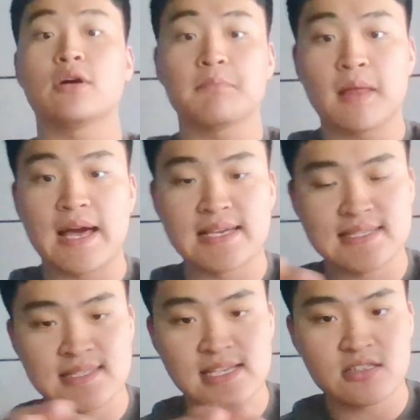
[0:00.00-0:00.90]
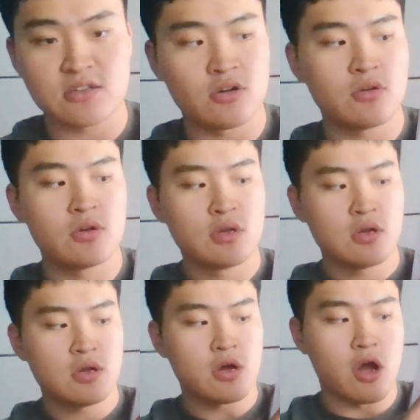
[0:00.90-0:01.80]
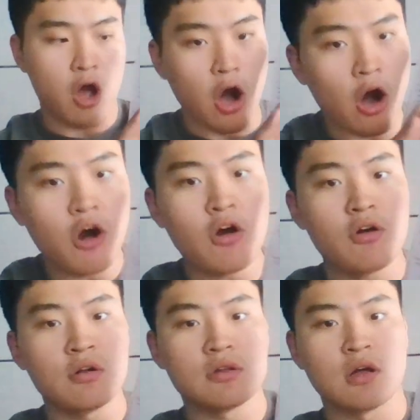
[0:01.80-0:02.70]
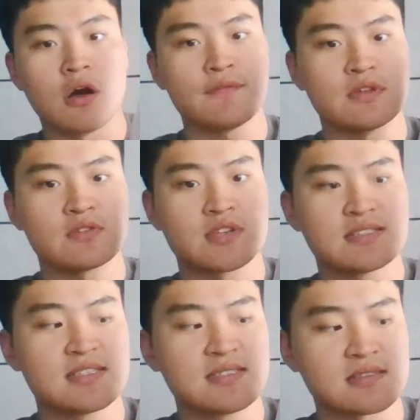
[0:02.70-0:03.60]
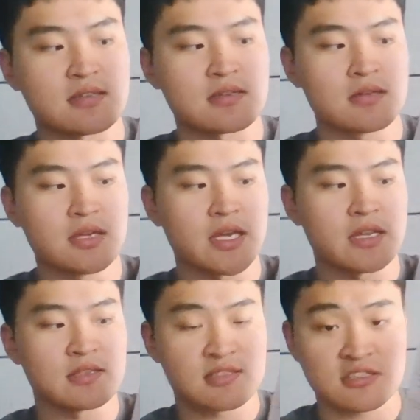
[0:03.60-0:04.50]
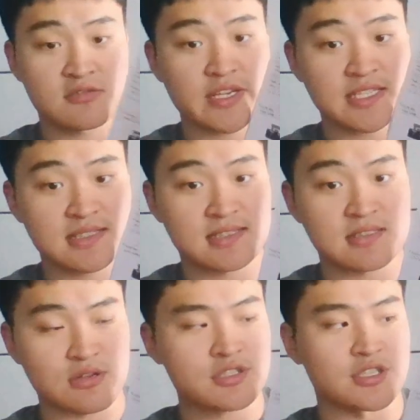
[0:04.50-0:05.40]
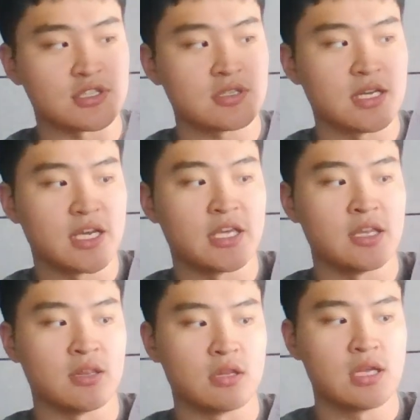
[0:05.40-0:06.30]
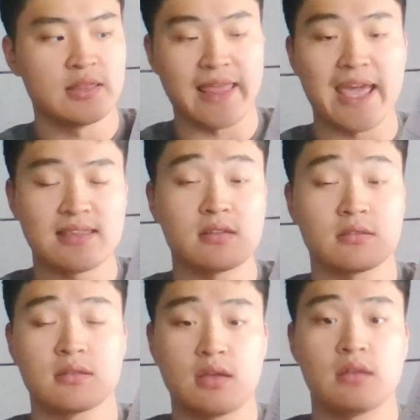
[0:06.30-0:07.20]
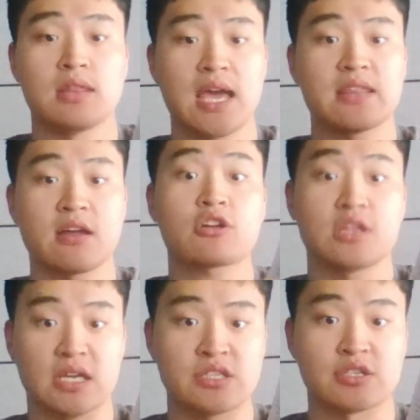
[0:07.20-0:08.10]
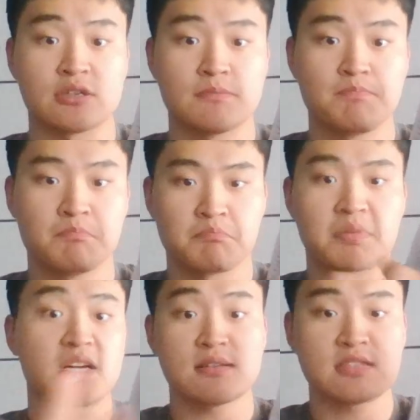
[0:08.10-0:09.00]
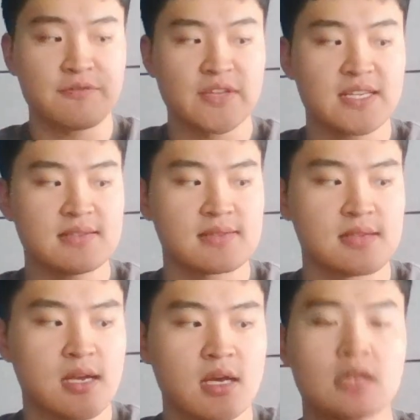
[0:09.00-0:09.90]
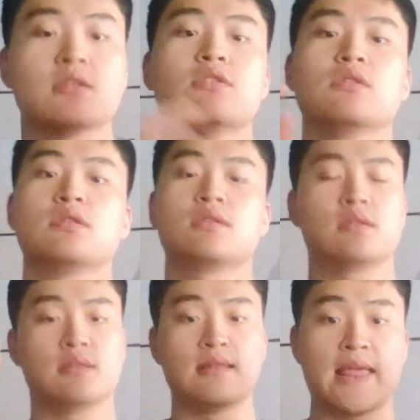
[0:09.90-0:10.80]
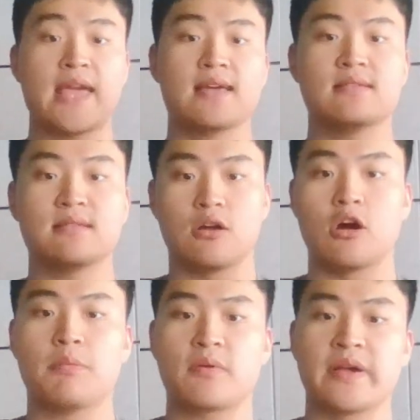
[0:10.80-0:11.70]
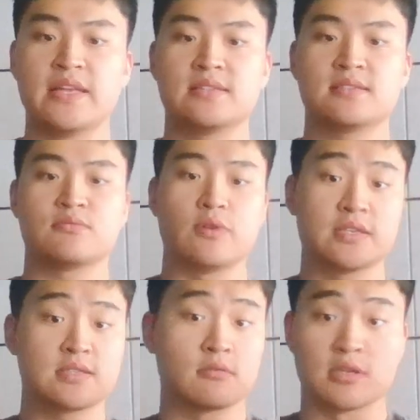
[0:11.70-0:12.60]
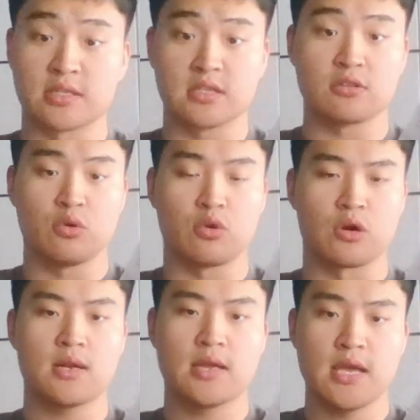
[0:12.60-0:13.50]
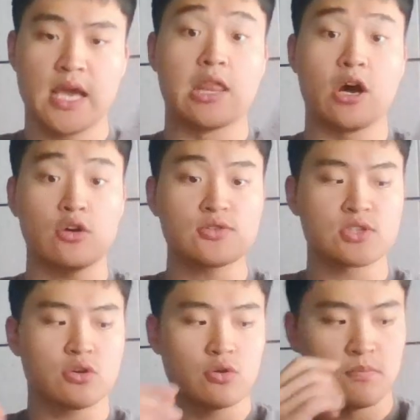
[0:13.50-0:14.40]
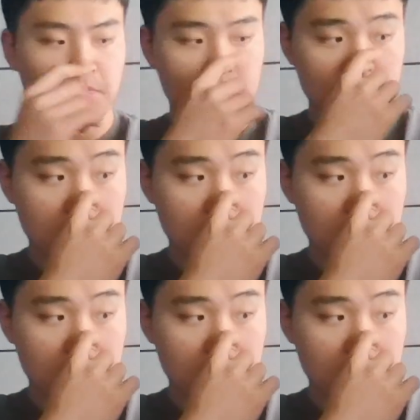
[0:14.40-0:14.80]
apply signal all of the transistor in the string structure in NAND architecture. Because of this, the NAND operates way slower than the NOR. And also,